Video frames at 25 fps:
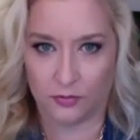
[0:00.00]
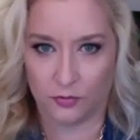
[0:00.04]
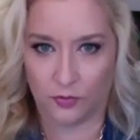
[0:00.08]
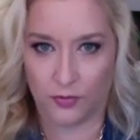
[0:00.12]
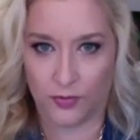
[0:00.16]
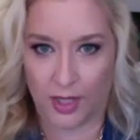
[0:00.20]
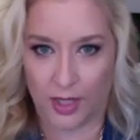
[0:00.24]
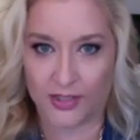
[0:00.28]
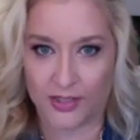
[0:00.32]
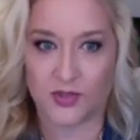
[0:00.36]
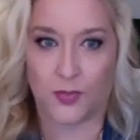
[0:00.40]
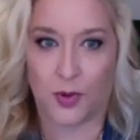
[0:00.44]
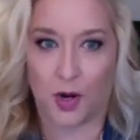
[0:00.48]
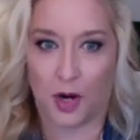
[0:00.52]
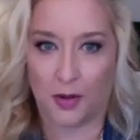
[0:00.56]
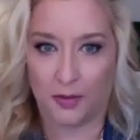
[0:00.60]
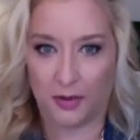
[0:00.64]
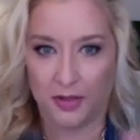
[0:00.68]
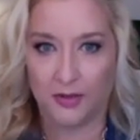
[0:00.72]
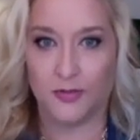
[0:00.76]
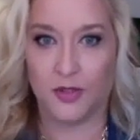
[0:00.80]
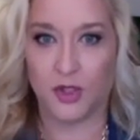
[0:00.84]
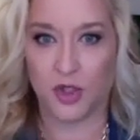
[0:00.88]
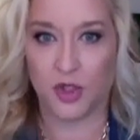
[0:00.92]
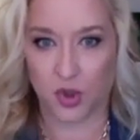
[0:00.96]
that's probably
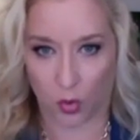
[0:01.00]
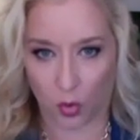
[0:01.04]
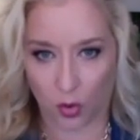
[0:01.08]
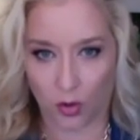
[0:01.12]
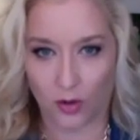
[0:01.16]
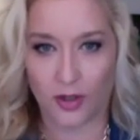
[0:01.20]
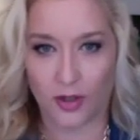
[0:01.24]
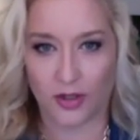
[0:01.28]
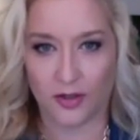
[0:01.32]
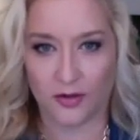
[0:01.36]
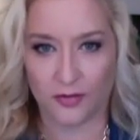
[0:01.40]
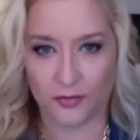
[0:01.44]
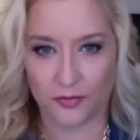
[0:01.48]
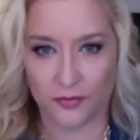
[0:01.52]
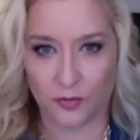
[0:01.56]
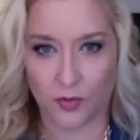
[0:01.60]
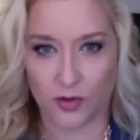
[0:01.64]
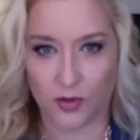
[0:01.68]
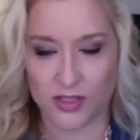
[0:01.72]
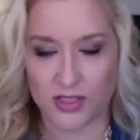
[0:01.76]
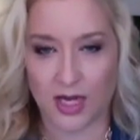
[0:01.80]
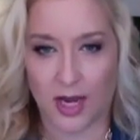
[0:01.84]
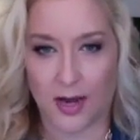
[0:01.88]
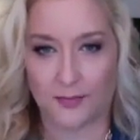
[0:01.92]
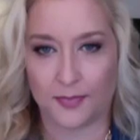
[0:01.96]
the majority of
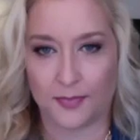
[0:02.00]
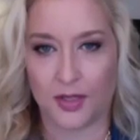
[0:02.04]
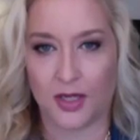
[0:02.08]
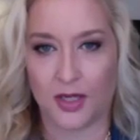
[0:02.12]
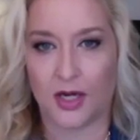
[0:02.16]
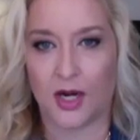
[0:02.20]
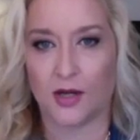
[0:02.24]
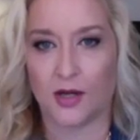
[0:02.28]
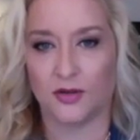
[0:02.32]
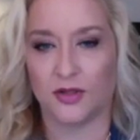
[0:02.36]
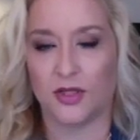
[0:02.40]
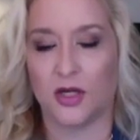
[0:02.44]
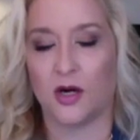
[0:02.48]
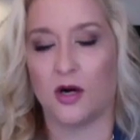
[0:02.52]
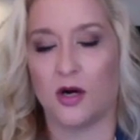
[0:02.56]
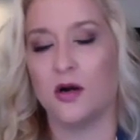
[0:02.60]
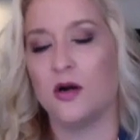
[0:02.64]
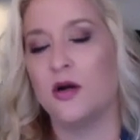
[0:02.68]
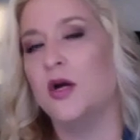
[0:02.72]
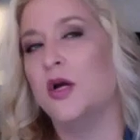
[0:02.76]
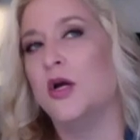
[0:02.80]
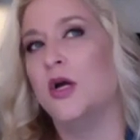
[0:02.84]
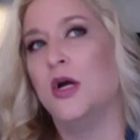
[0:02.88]
what's happening out there,